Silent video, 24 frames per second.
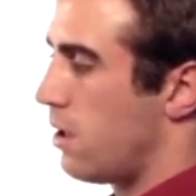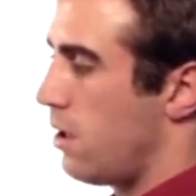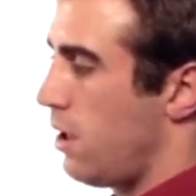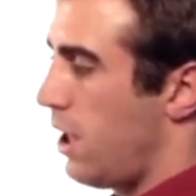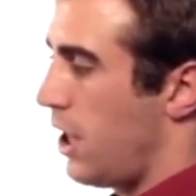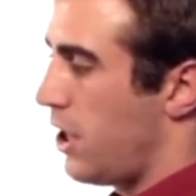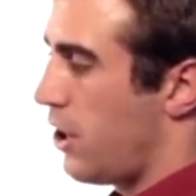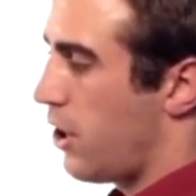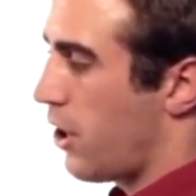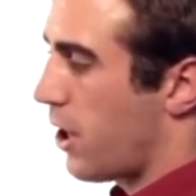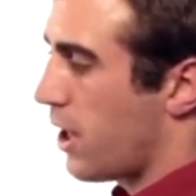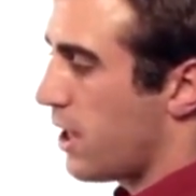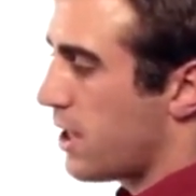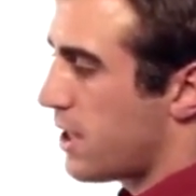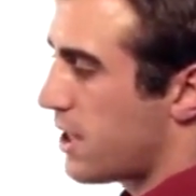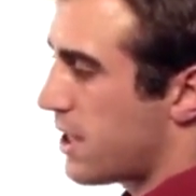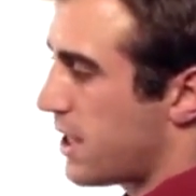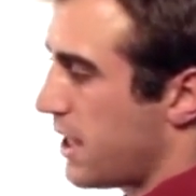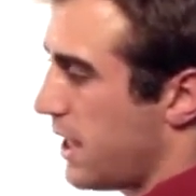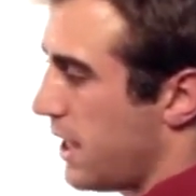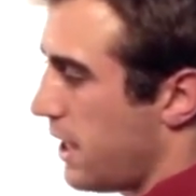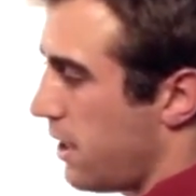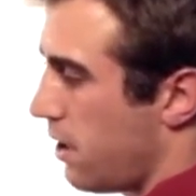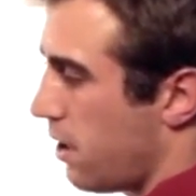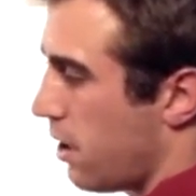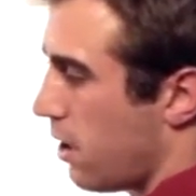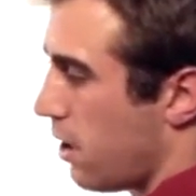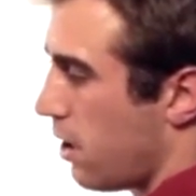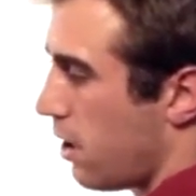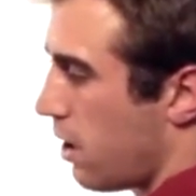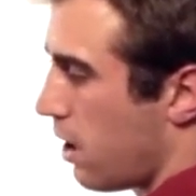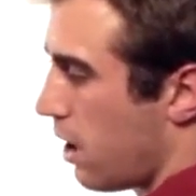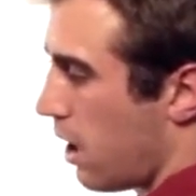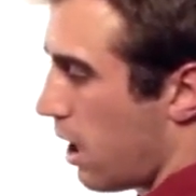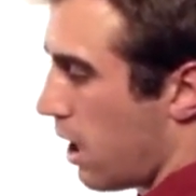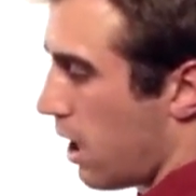And you're going to see
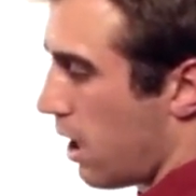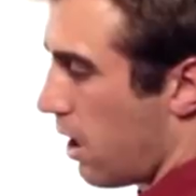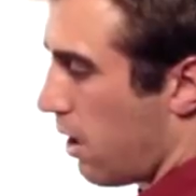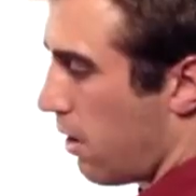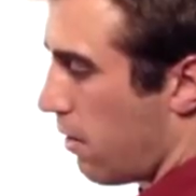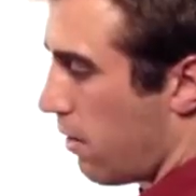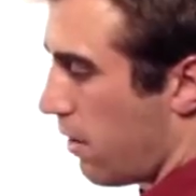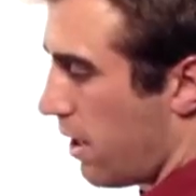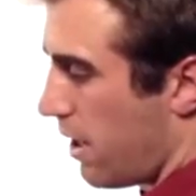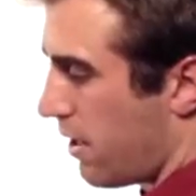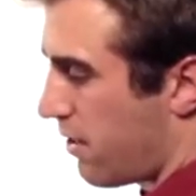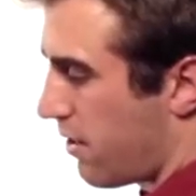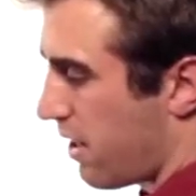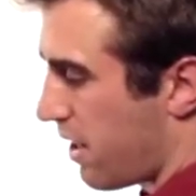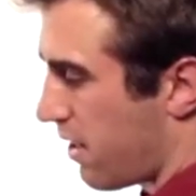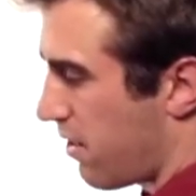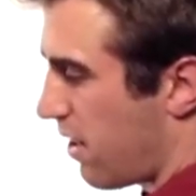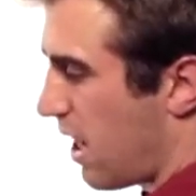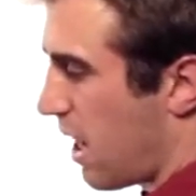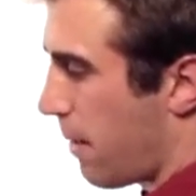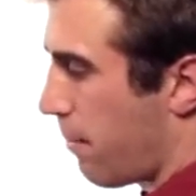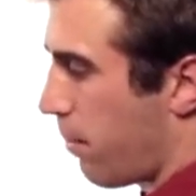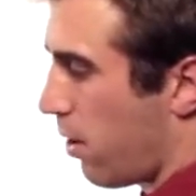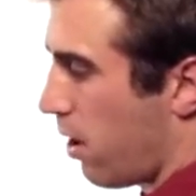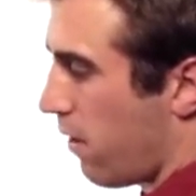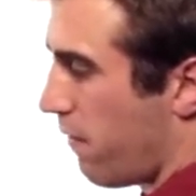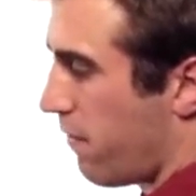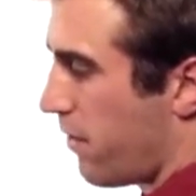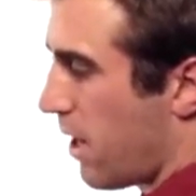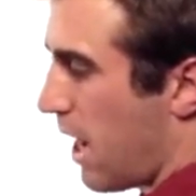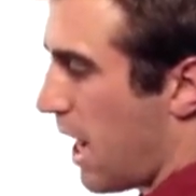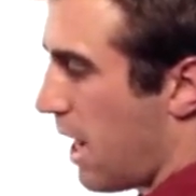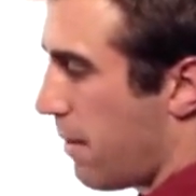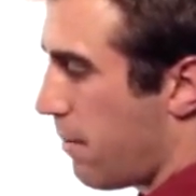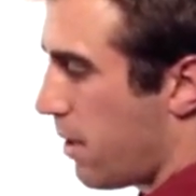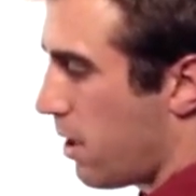this example of
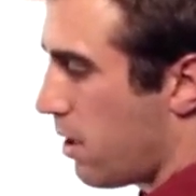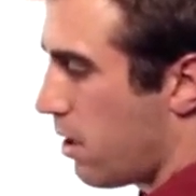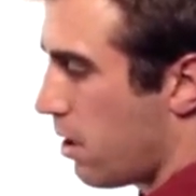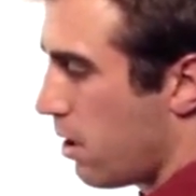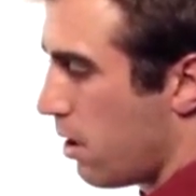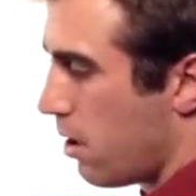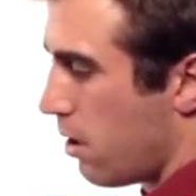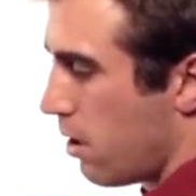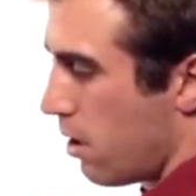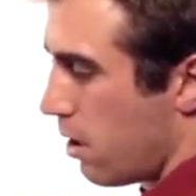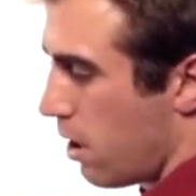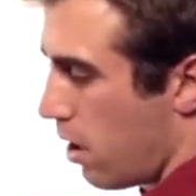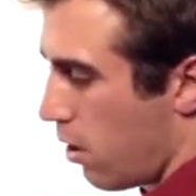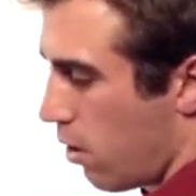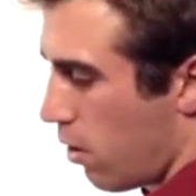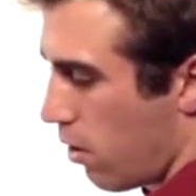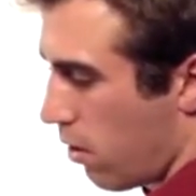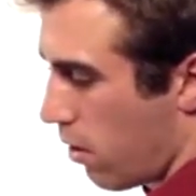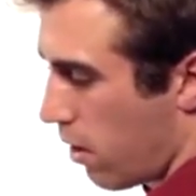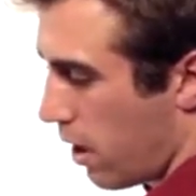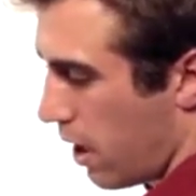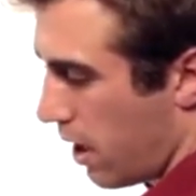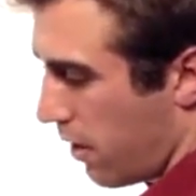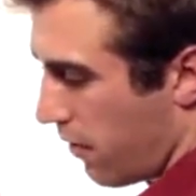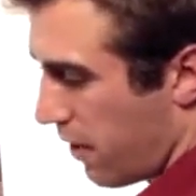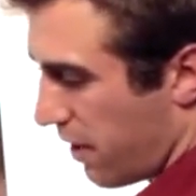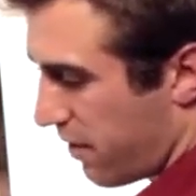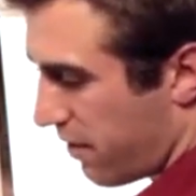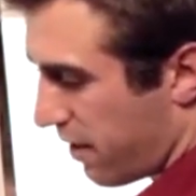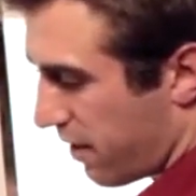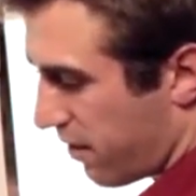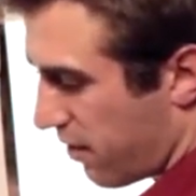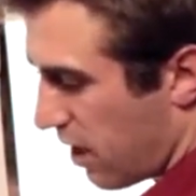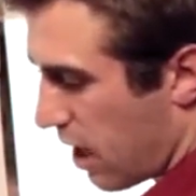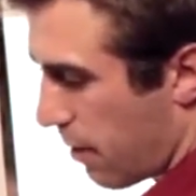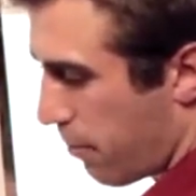diamond or this
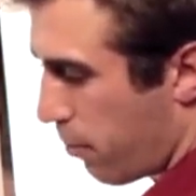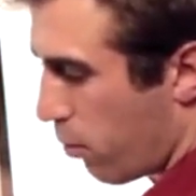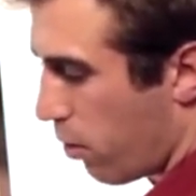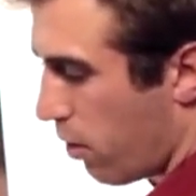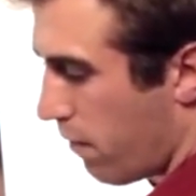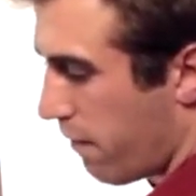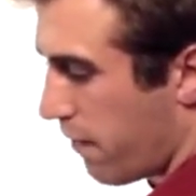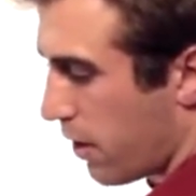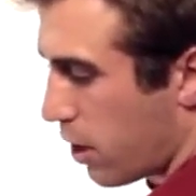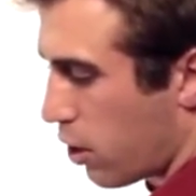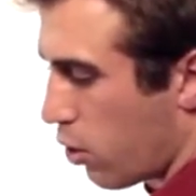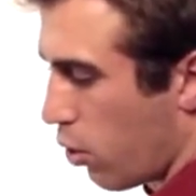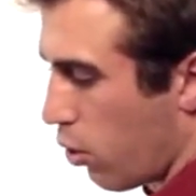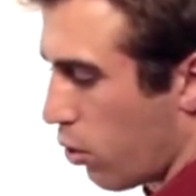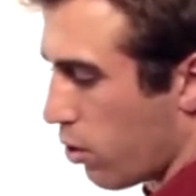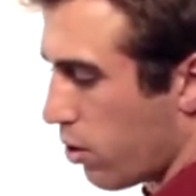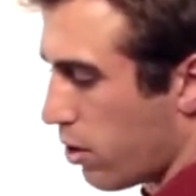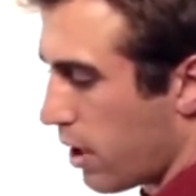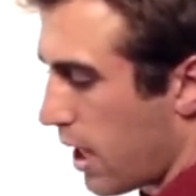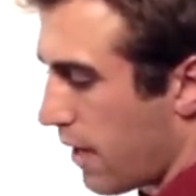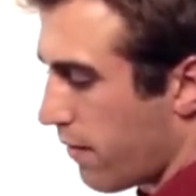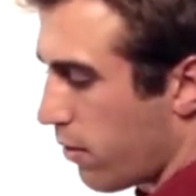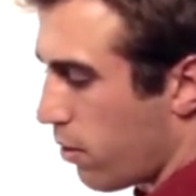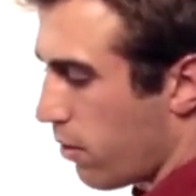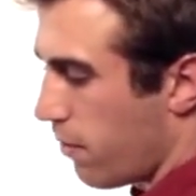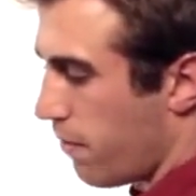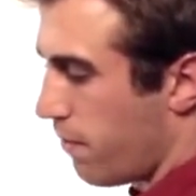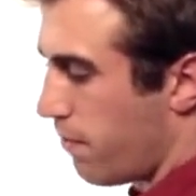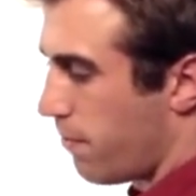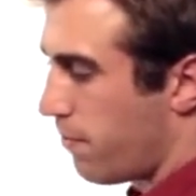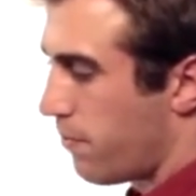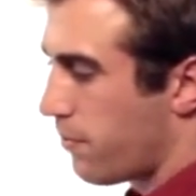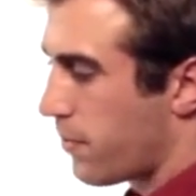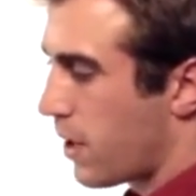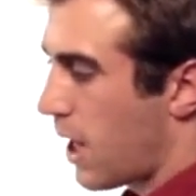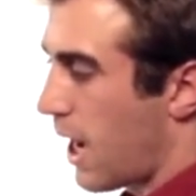example of the gold level.
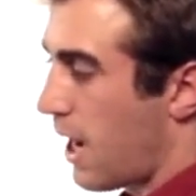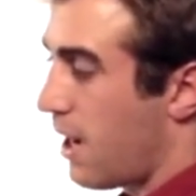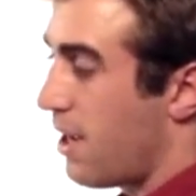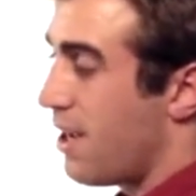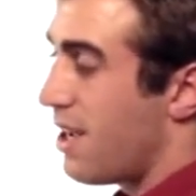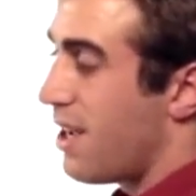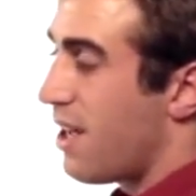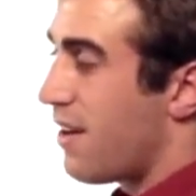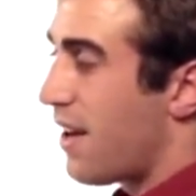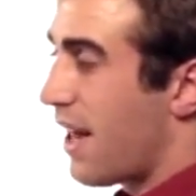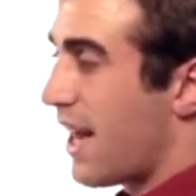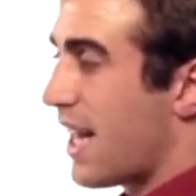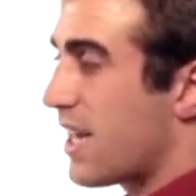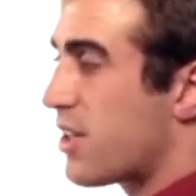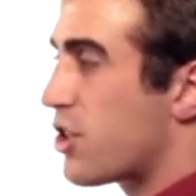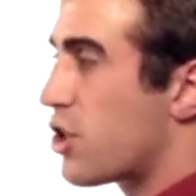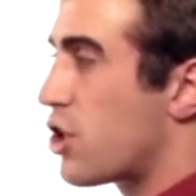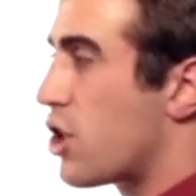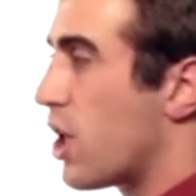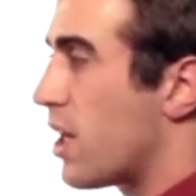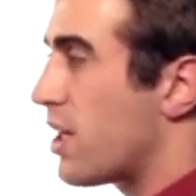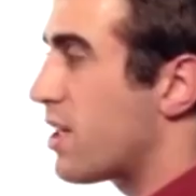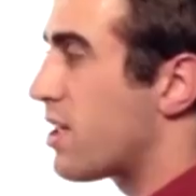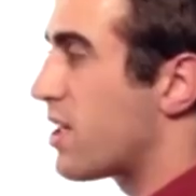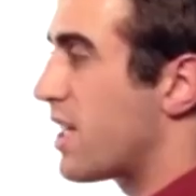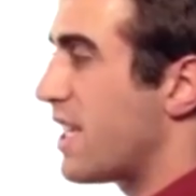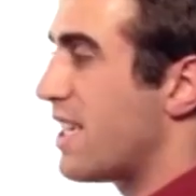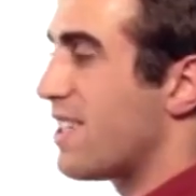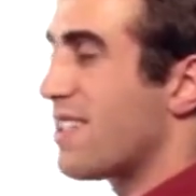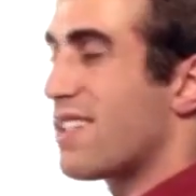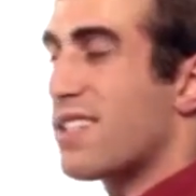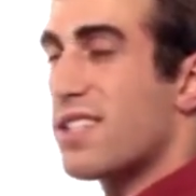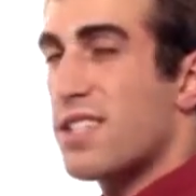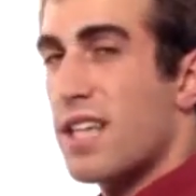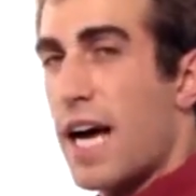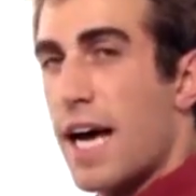Okay? Now that's just in
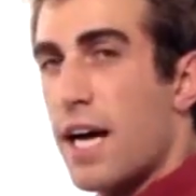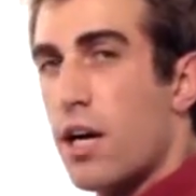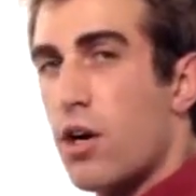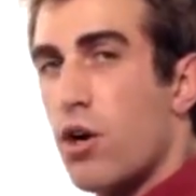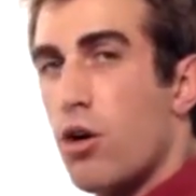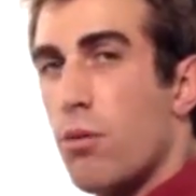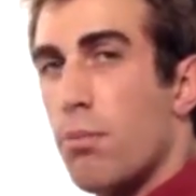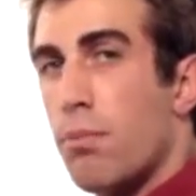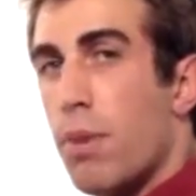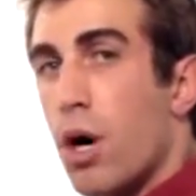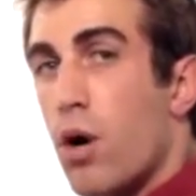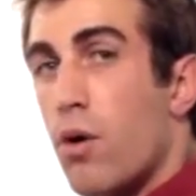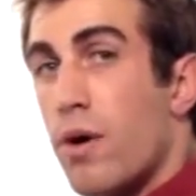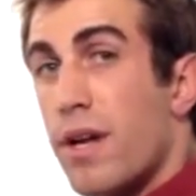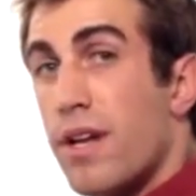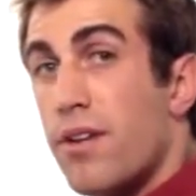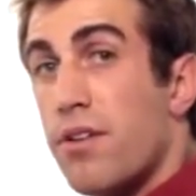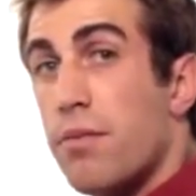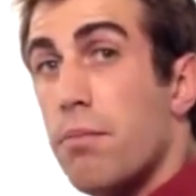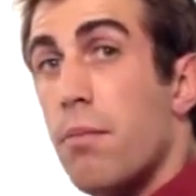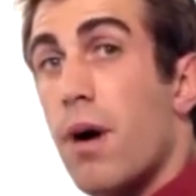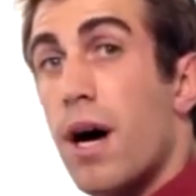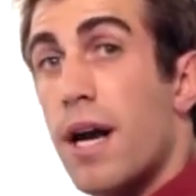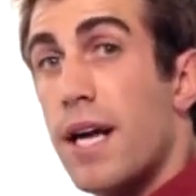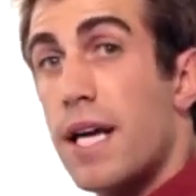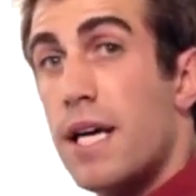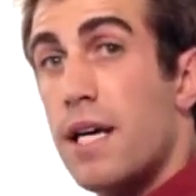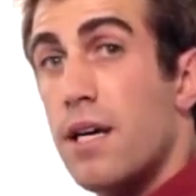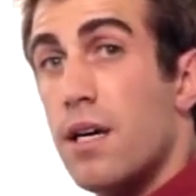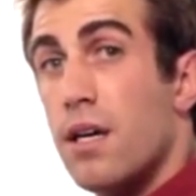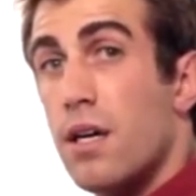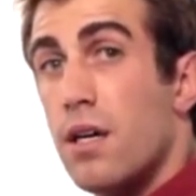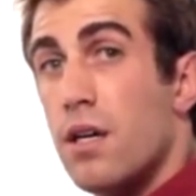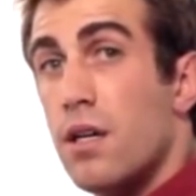cycle bonus money.